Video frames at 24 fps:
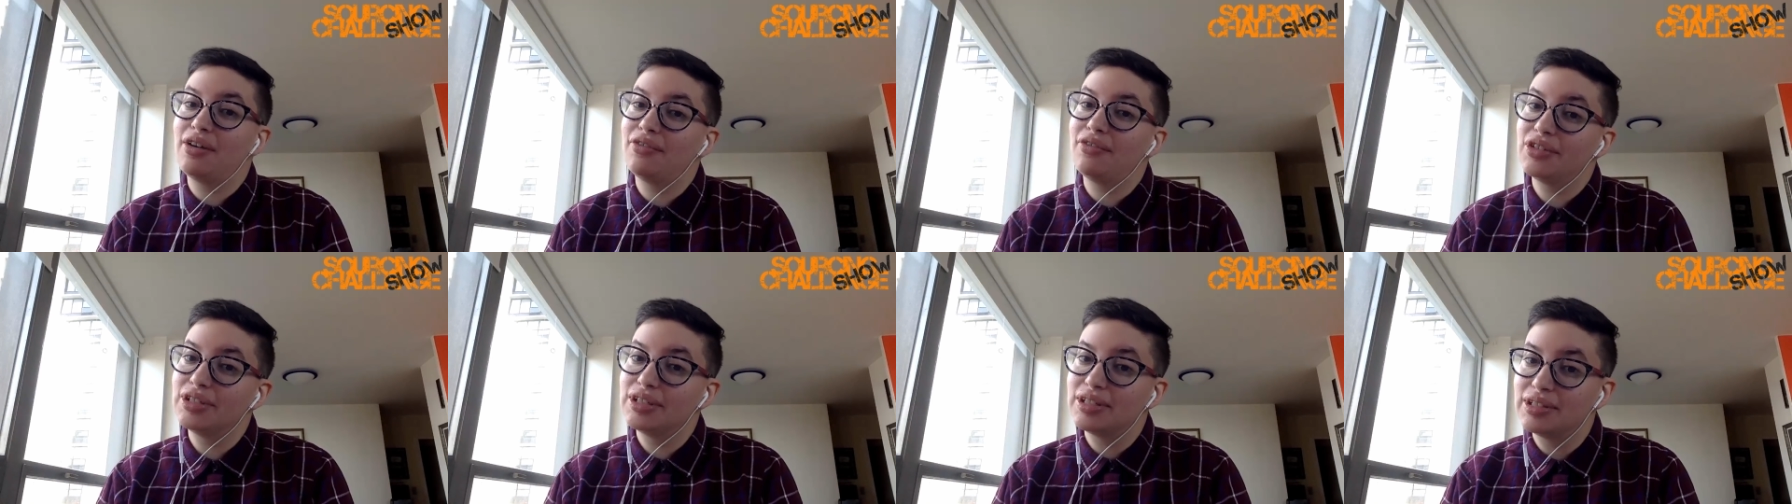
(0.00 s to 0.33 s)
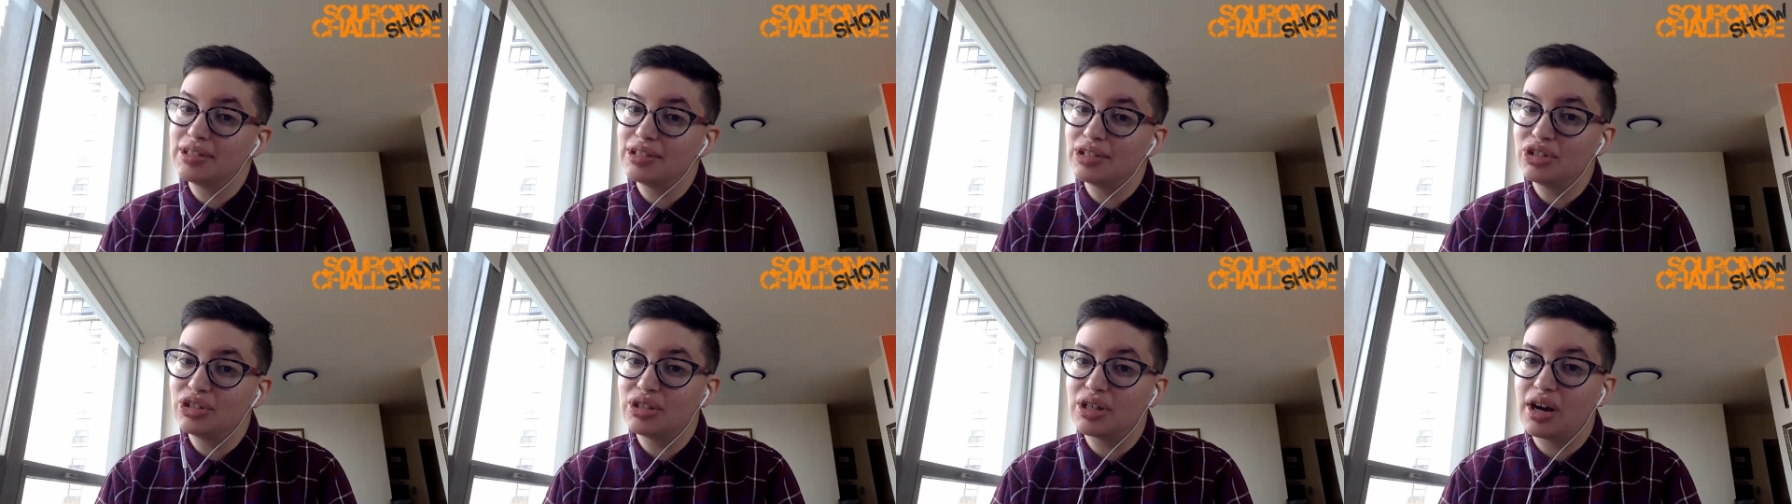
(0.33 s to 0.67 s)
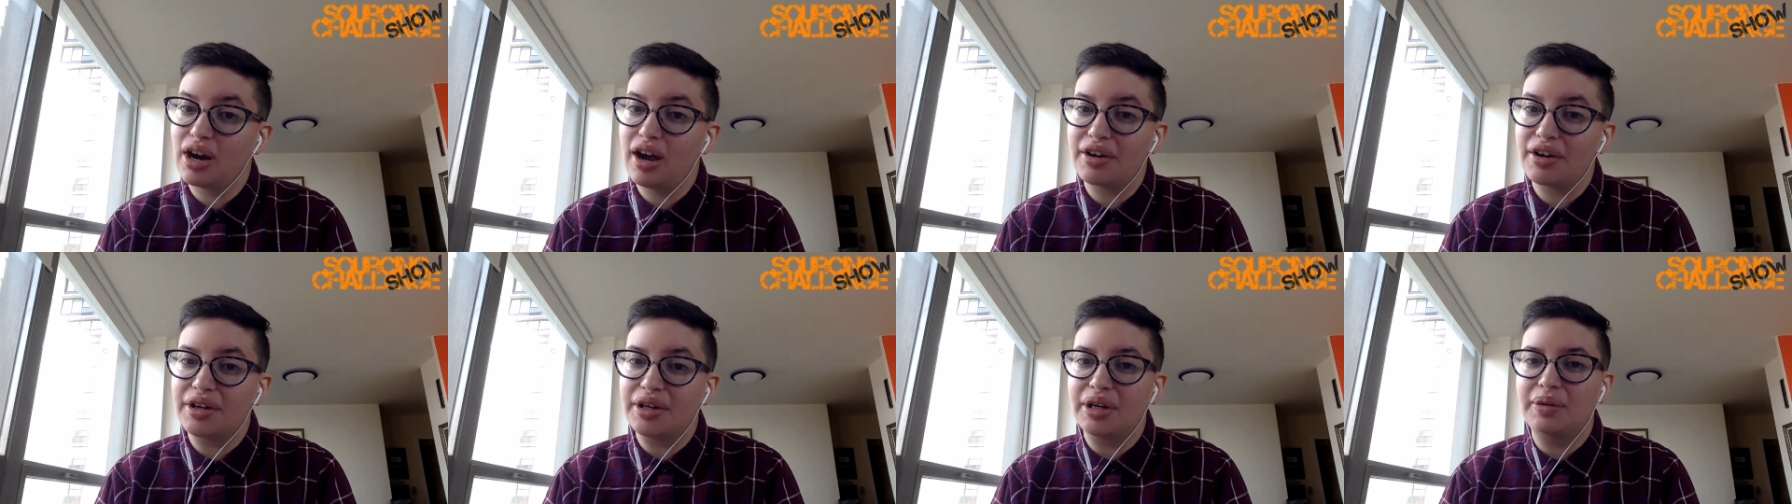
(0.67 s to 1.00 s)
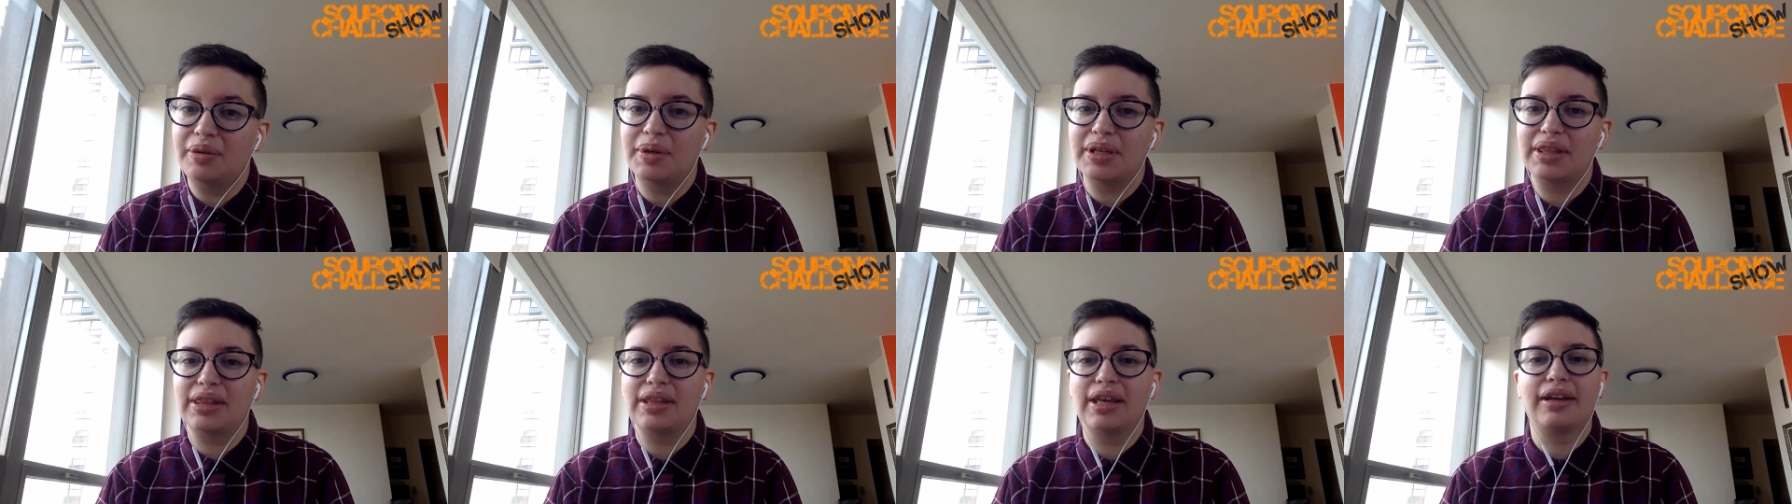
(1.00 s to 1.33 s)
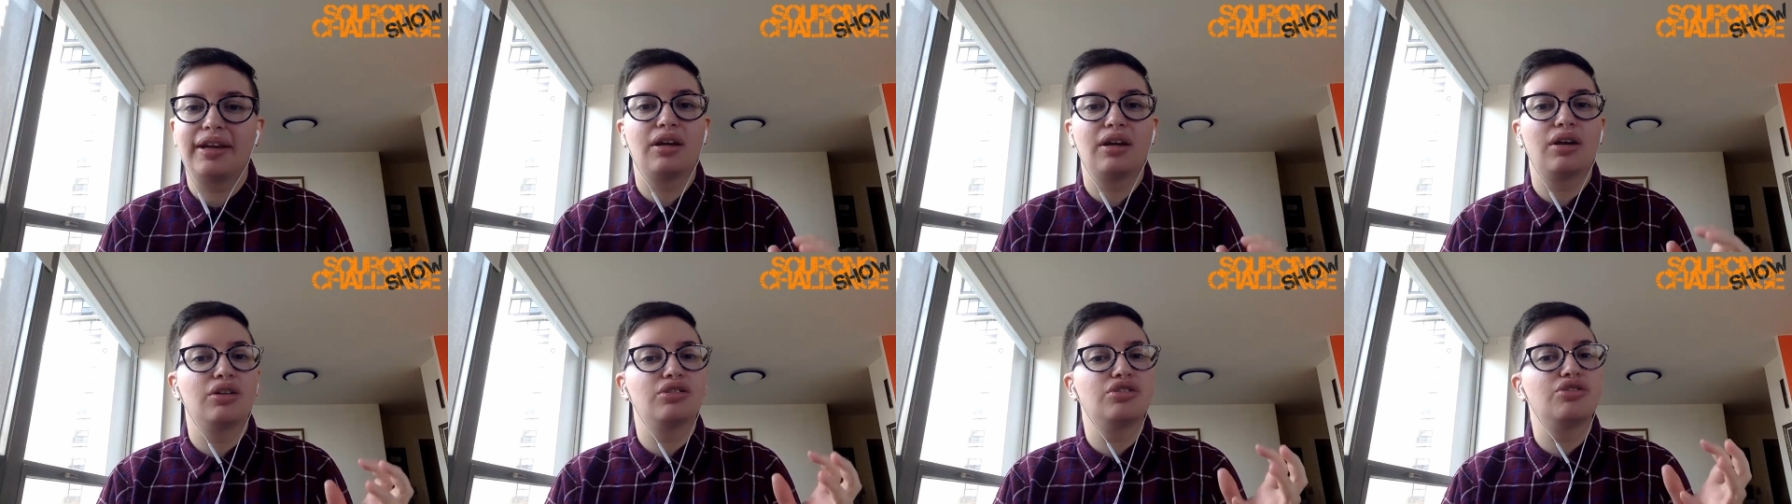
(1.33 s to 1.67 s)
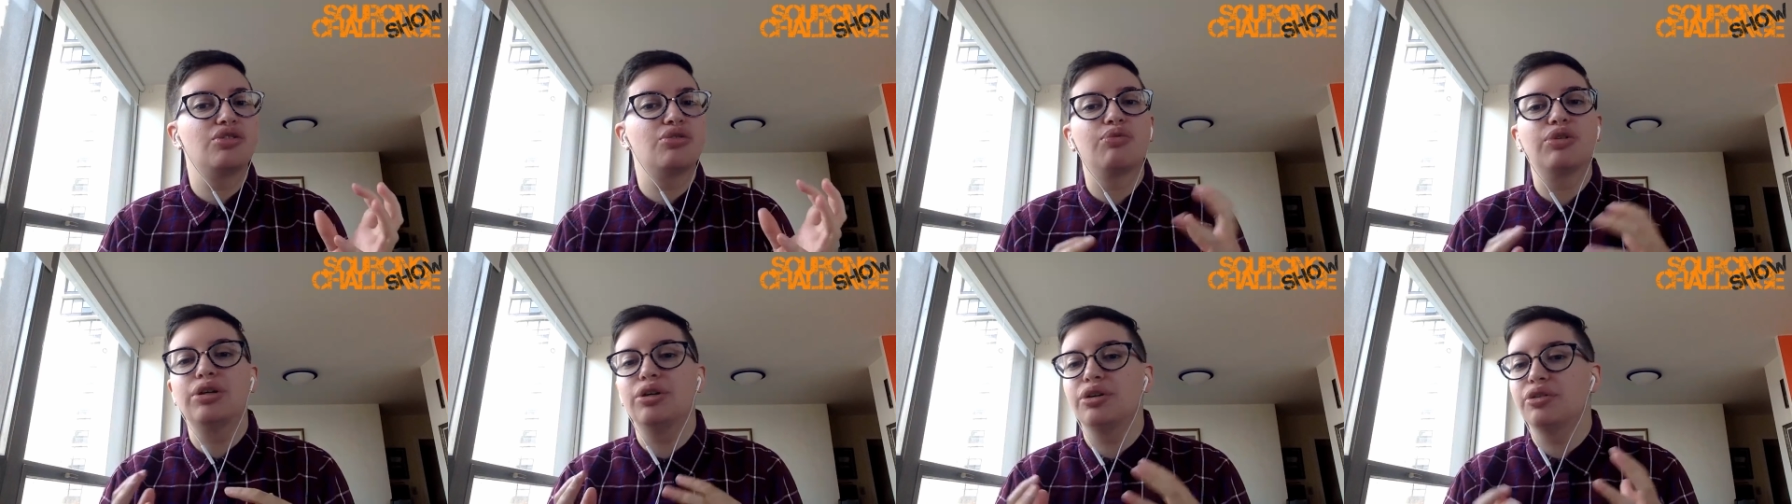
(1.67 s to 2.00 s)
sales offices in Chicago with
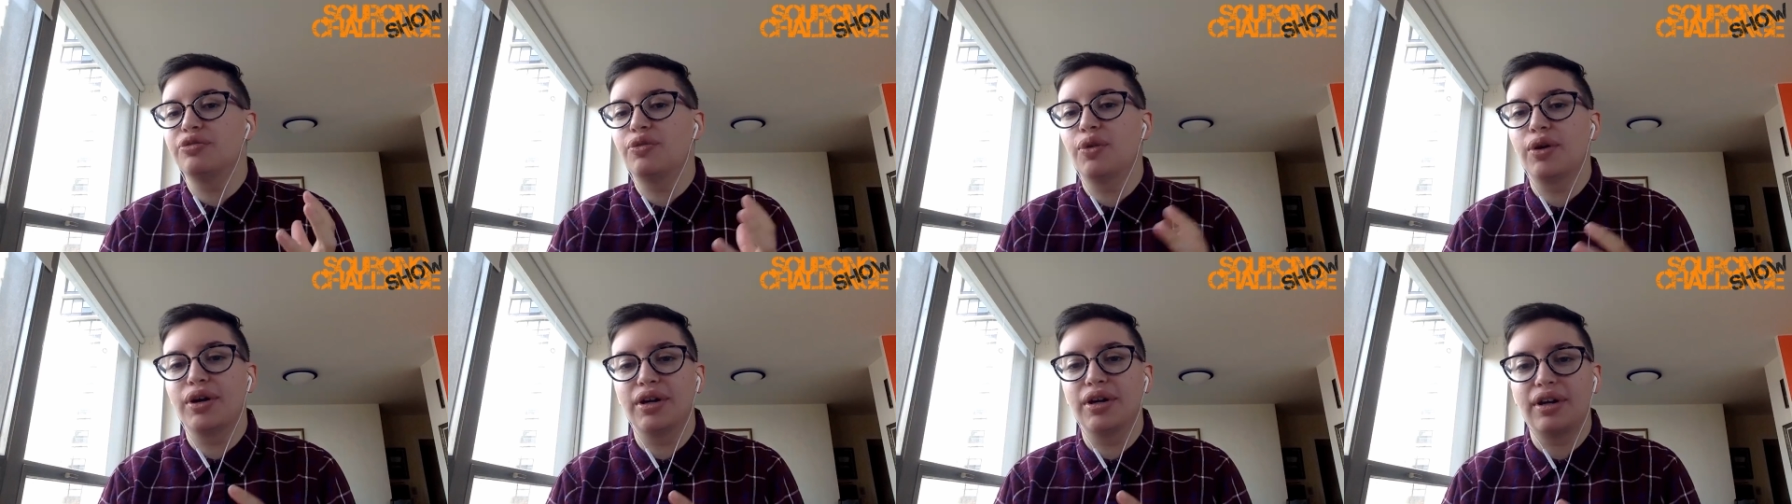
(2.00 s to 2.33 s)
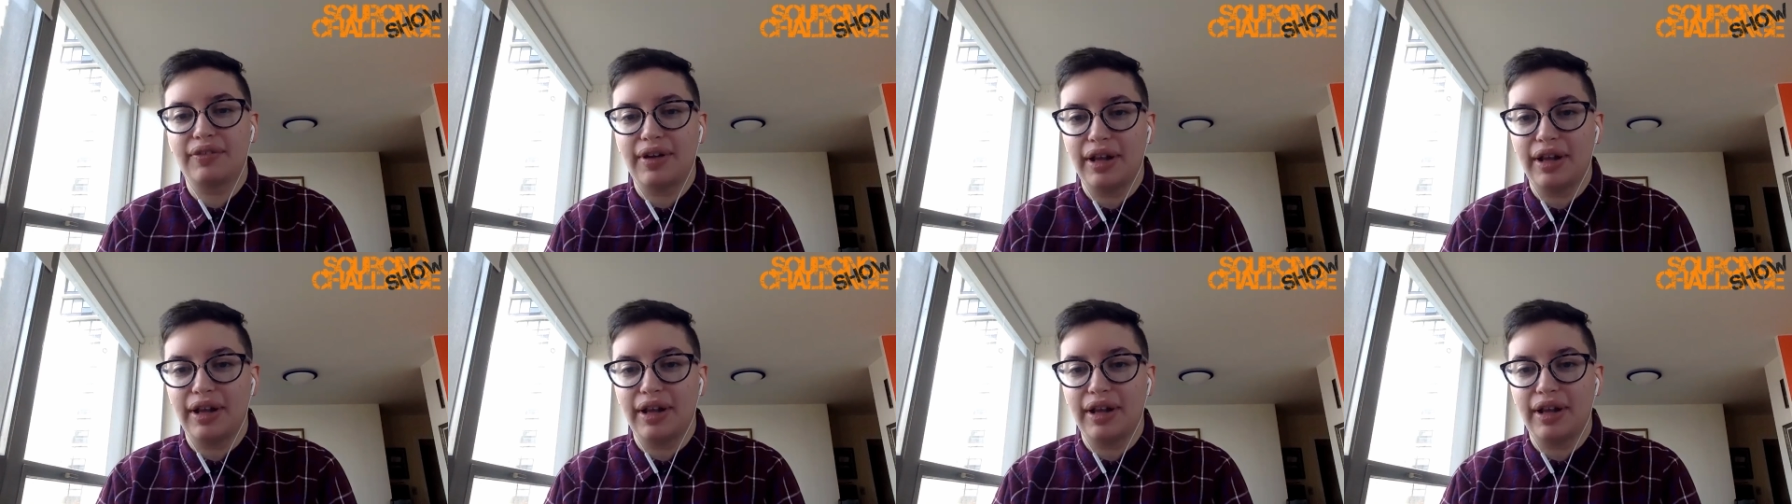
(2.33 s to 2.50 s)
like 3 or